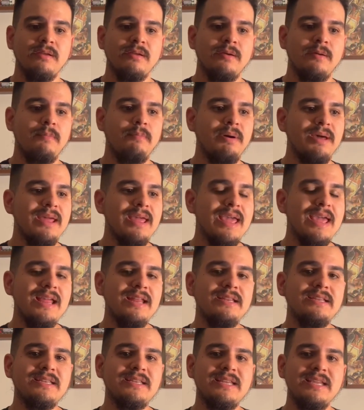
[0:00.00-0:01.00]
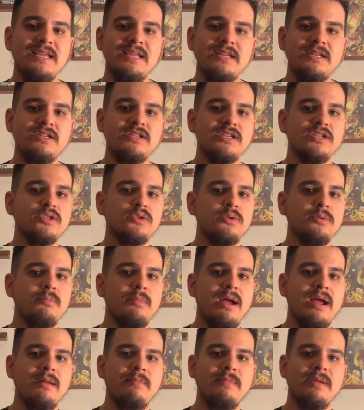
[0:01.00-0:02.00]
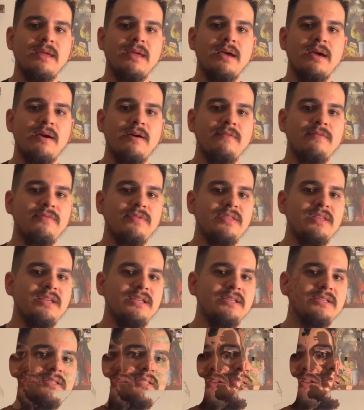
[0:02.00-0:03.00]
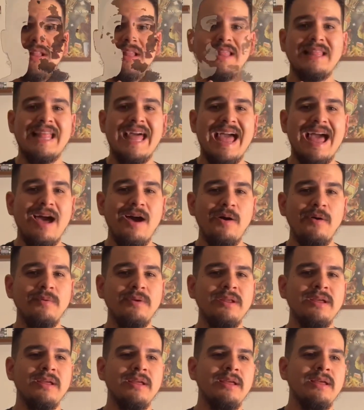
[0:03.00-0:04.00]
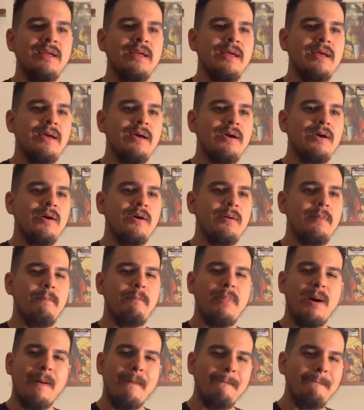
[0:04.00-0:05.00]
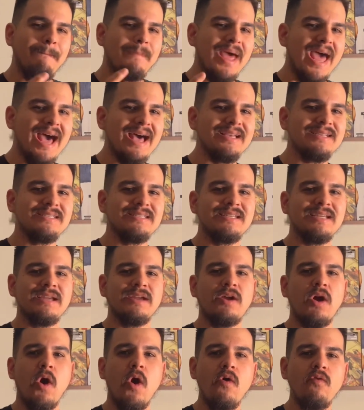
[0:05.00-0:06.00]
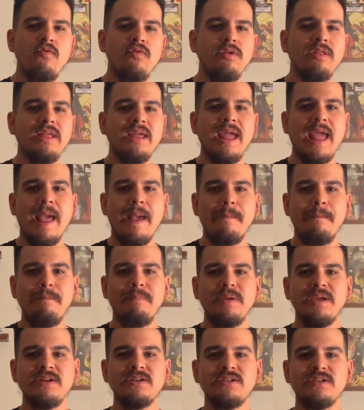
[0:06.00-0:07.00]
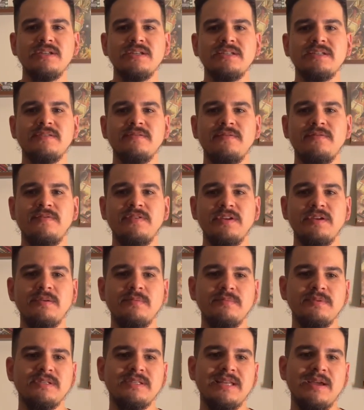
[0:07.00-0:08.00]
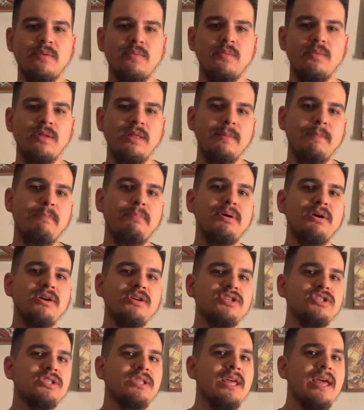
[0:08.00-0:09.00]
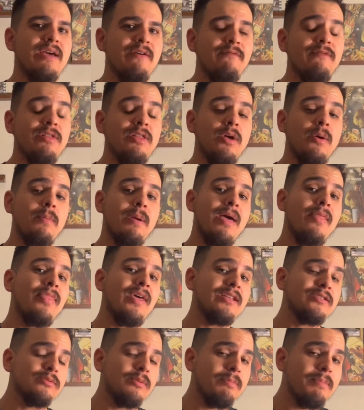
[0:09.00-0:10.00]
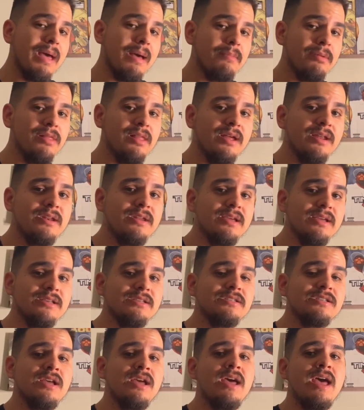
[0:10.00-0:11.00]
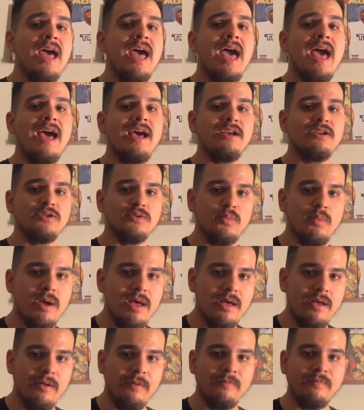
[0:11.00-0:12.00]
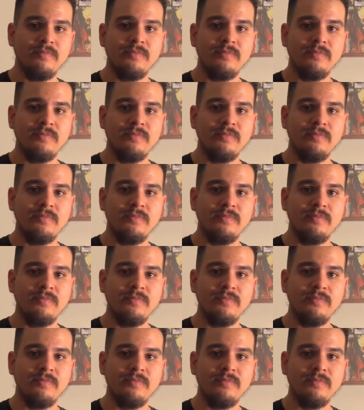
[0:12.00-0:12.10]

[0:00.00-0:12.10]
But it did just remind me of these loud, bombastic, overly ambitious films that really push the envelope. And that's what Babylon does as well.